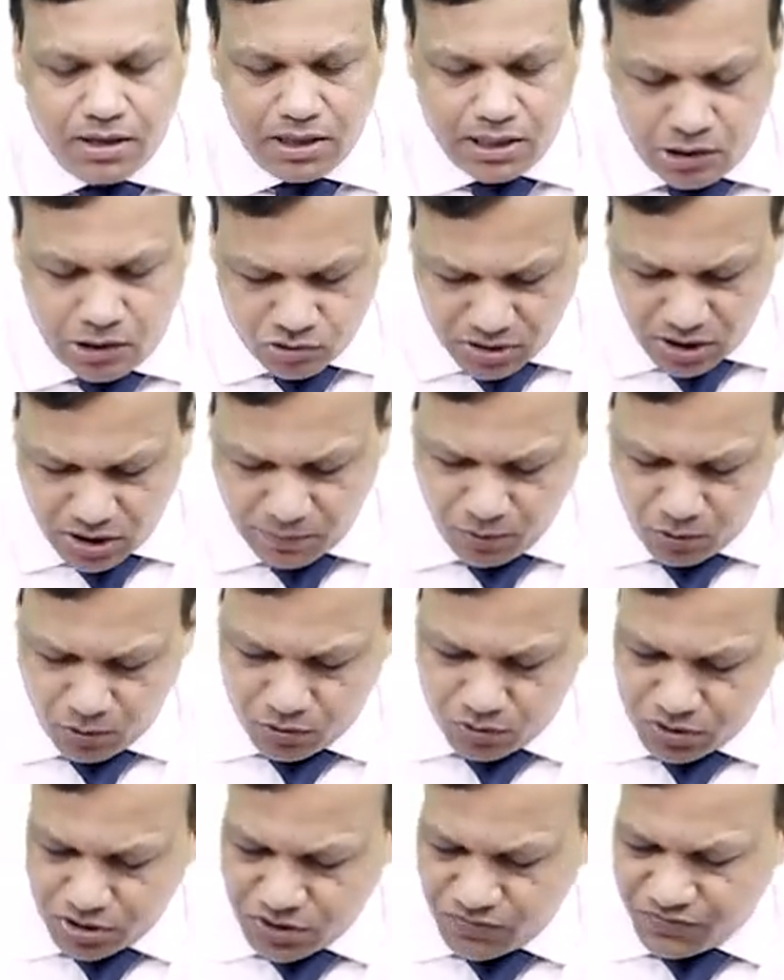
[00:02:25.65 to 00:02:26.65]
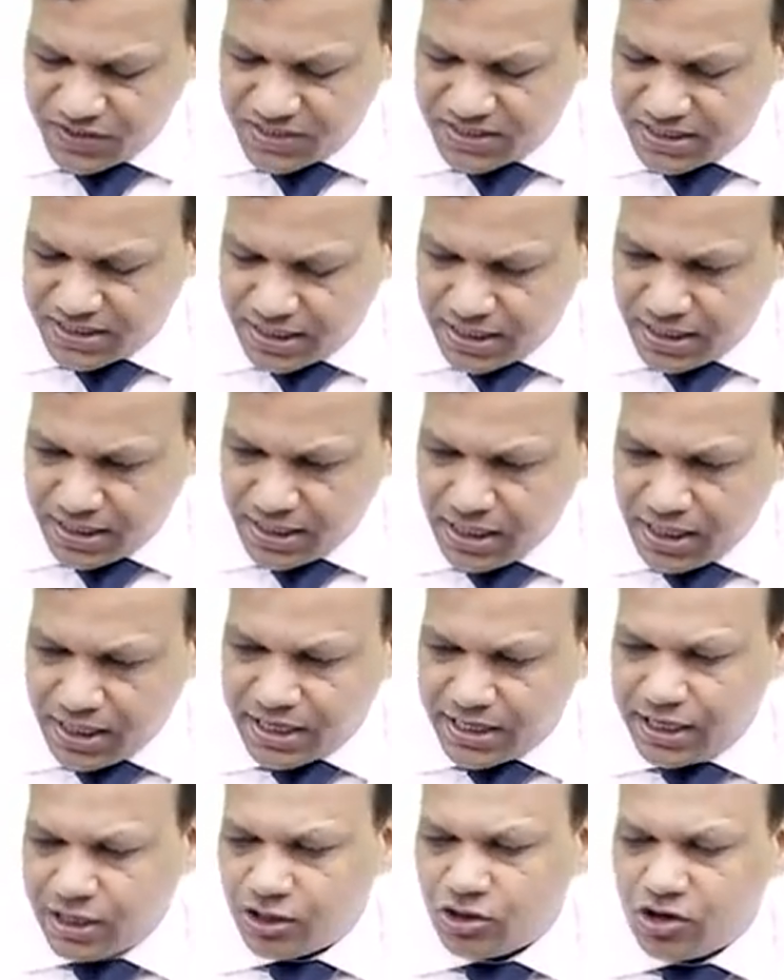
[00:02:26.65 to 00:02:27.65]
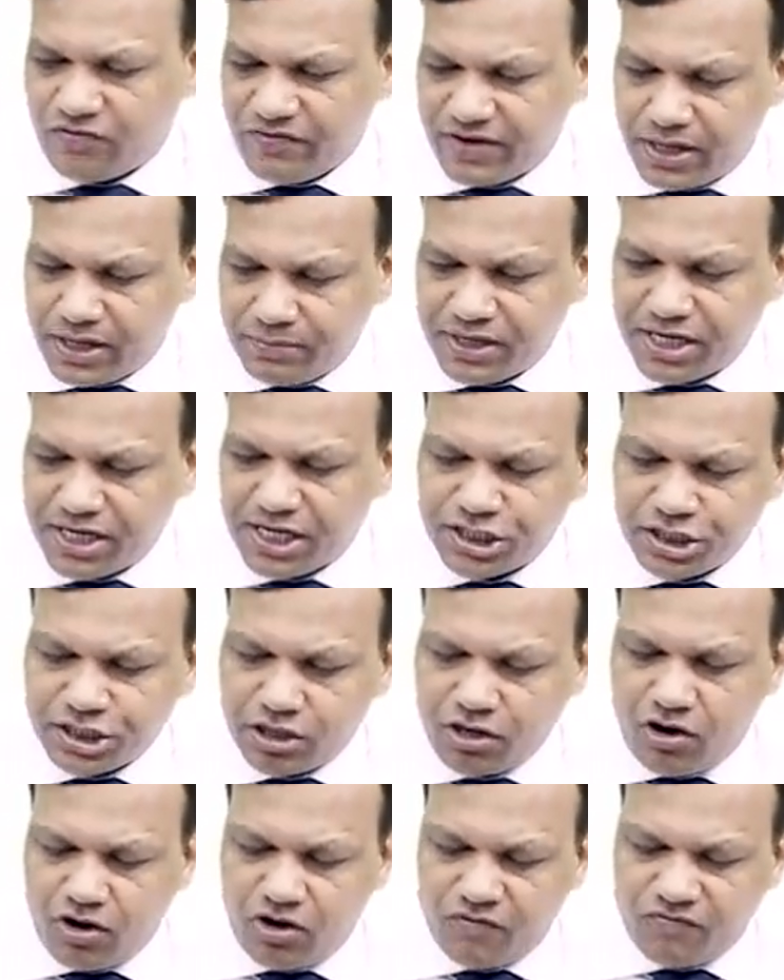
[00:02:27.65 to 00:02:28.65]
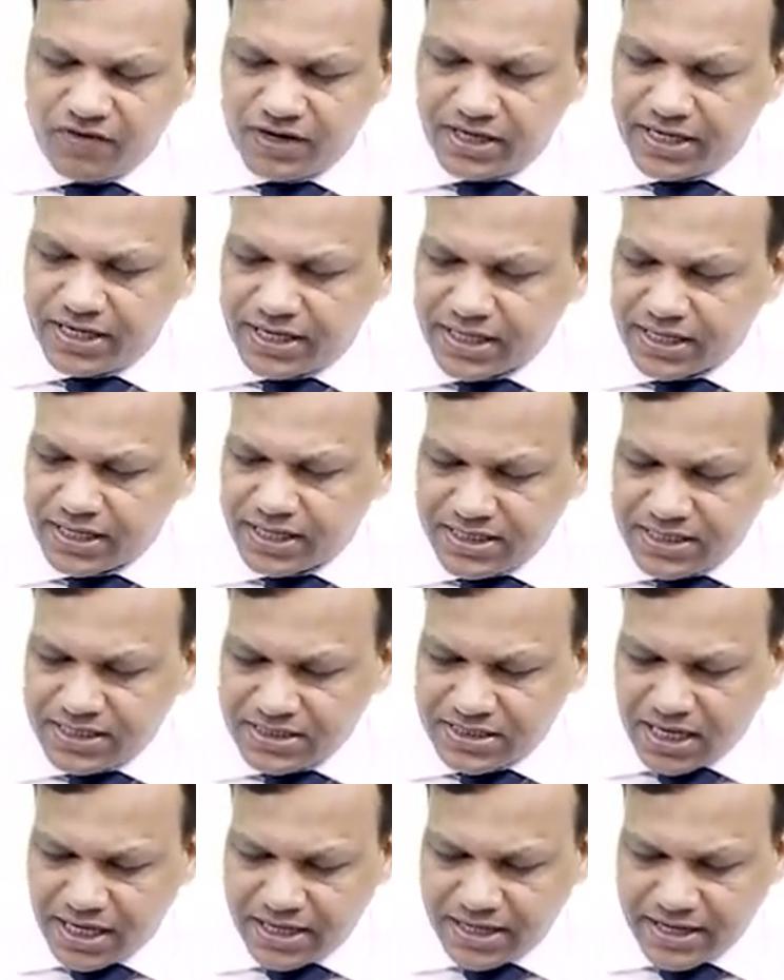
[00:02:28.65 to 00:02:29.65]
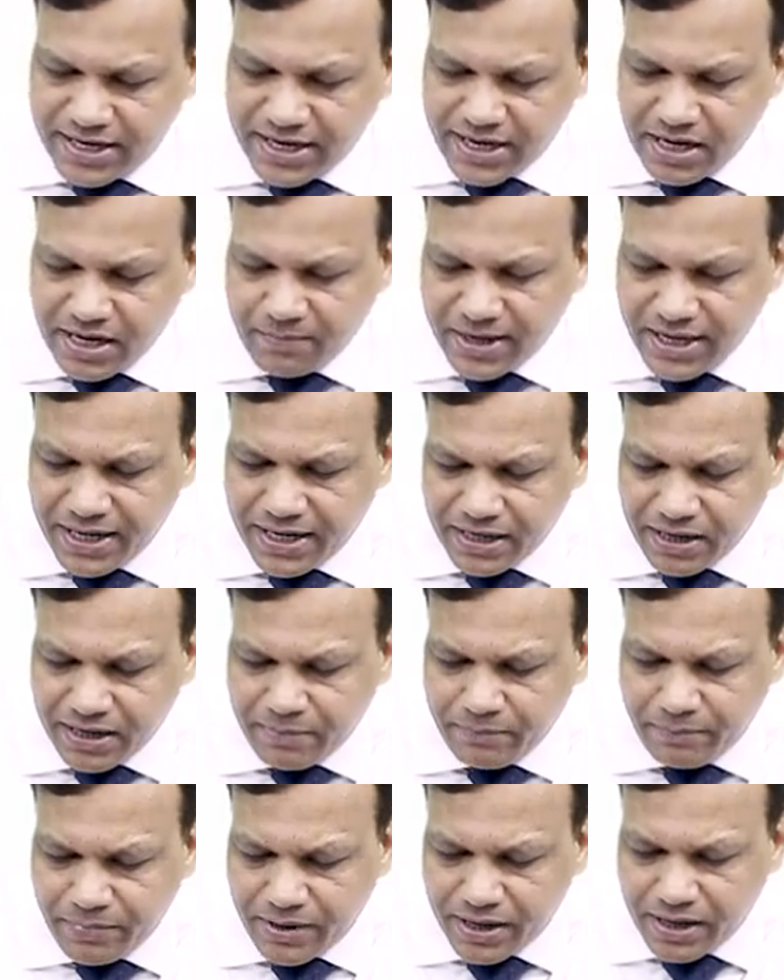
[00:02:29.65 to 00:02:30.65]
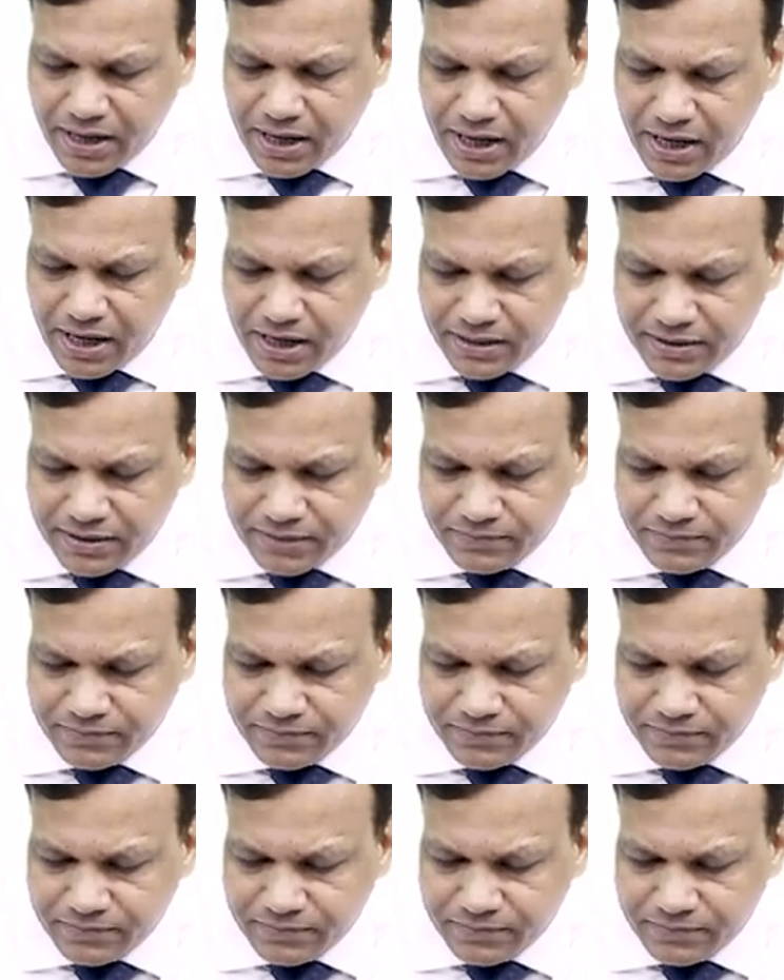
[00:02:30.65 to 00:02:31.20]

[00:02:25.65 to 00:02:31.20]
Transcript: Now suppose we say rate of elimination of a drug is 100 milligram per hour.